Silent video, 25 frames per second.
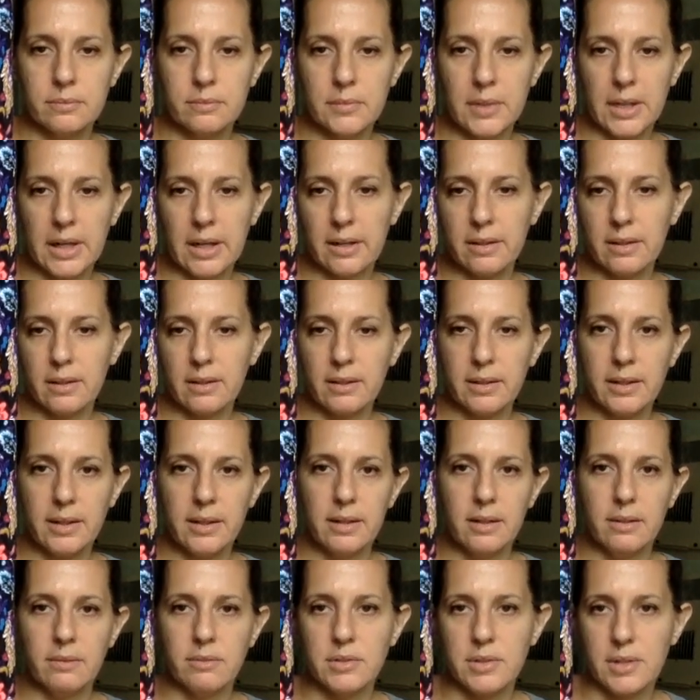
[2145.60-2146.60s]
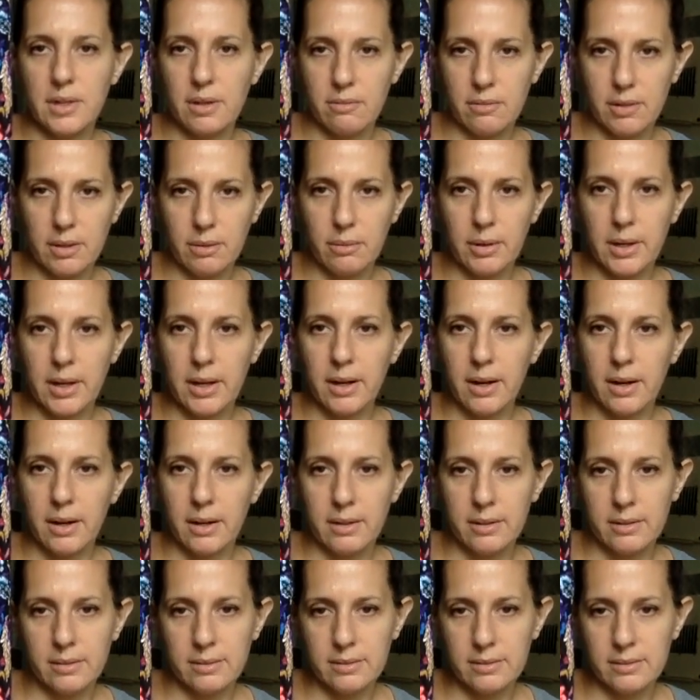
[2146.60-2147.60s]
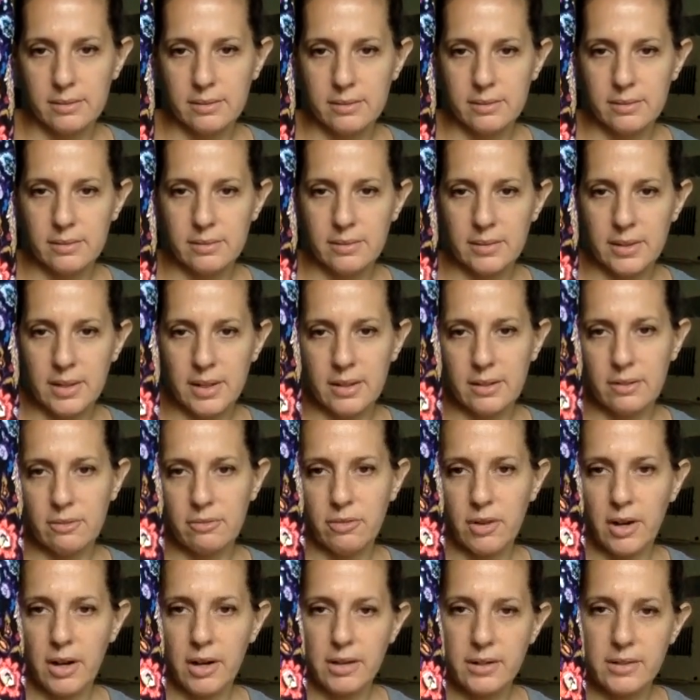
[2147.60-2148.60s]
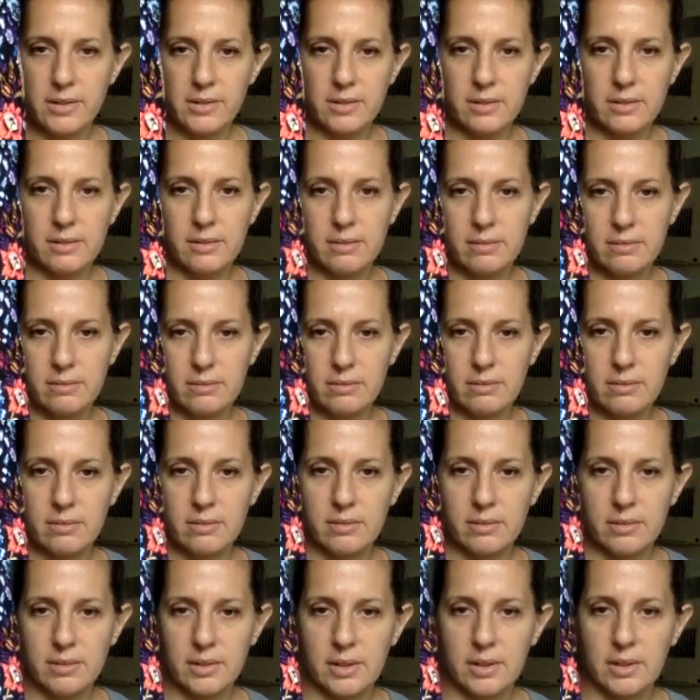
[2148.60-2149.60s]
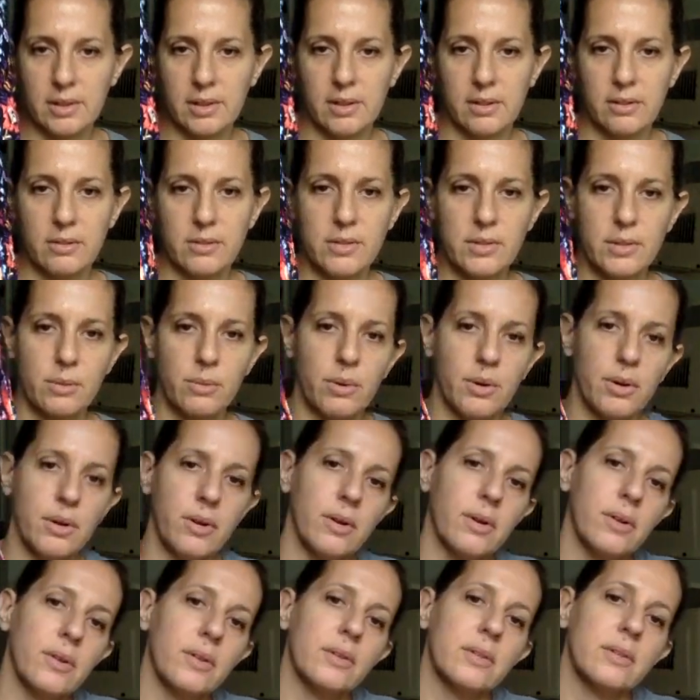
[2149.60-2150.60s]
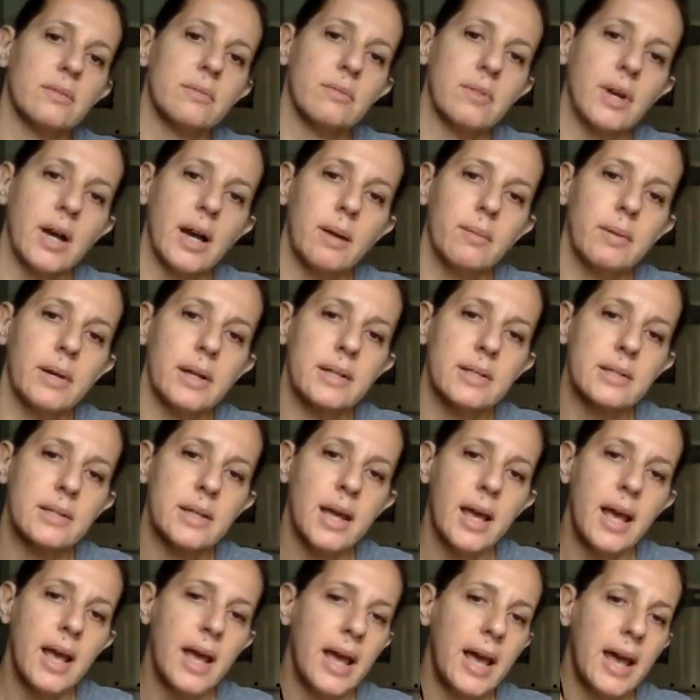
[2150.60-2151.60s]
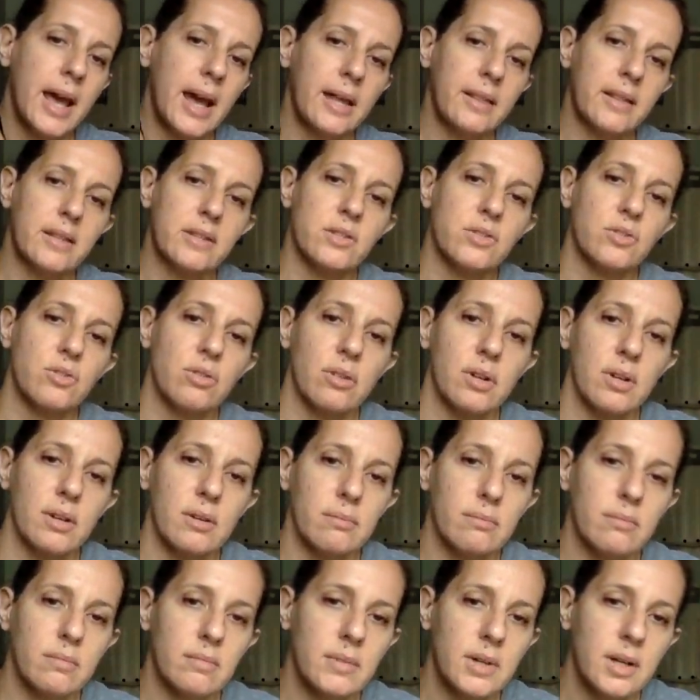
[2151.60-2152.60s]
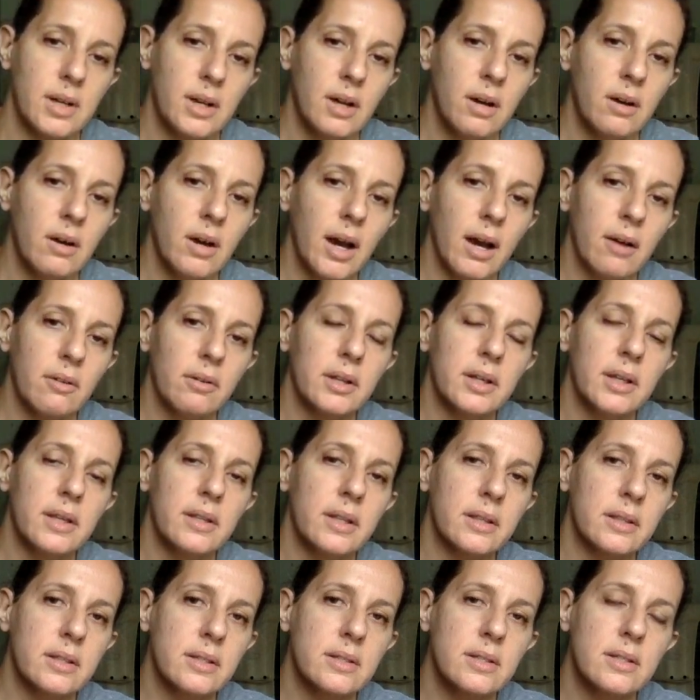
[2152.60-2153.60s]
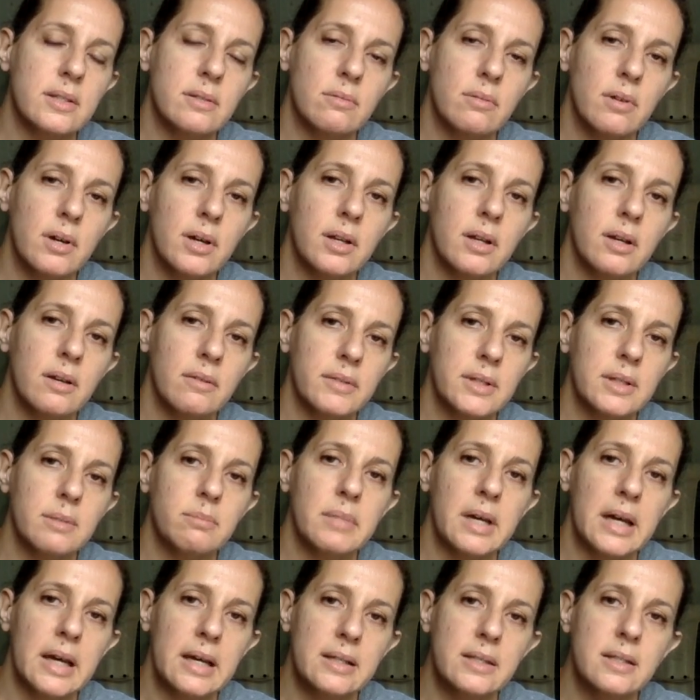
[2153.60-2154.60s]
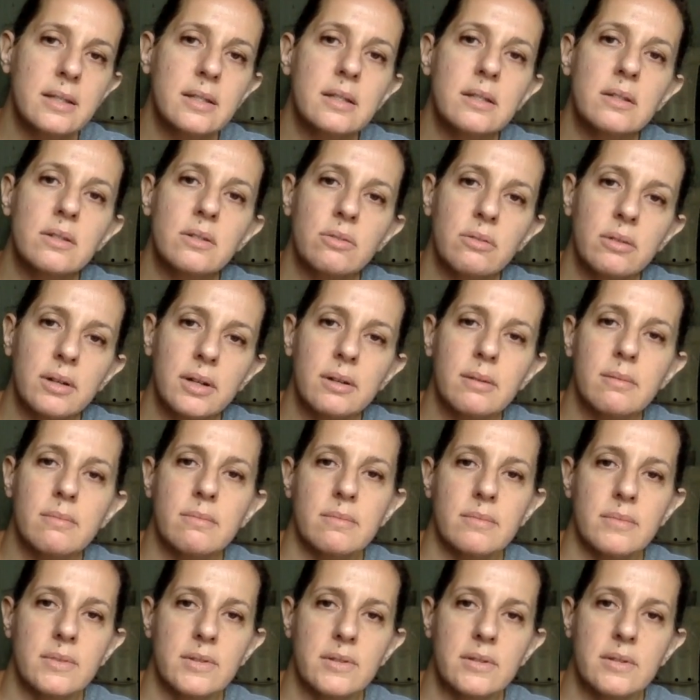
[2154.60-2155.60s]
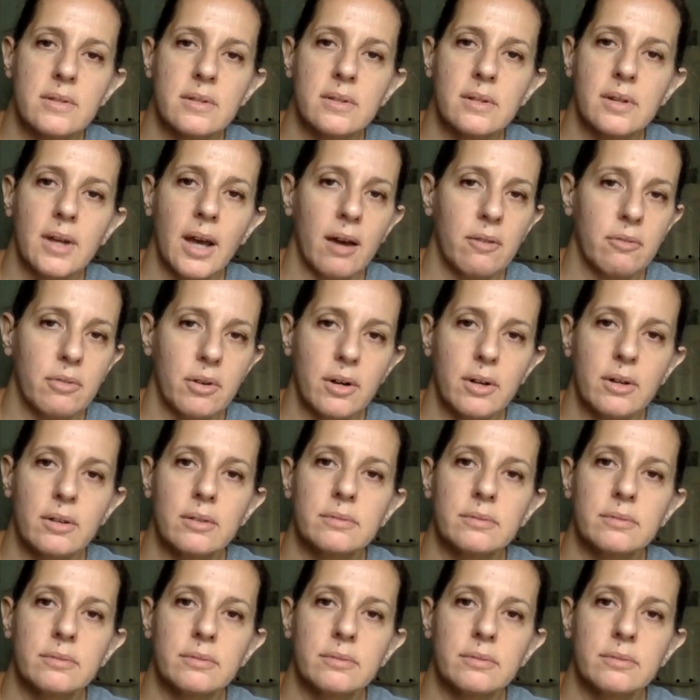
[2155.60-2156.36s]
and the leaves everywhere, and the fox and squirrels and rabbits, and this trim. I really think this is one of the best trims ever.